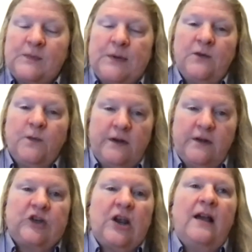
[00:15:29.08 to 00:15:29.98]
been a
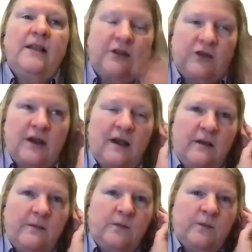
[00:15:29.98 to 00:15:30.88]
real challenge.
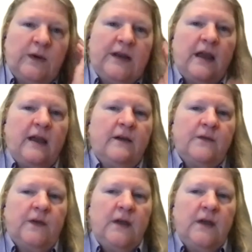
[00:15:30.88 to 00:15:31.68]
We have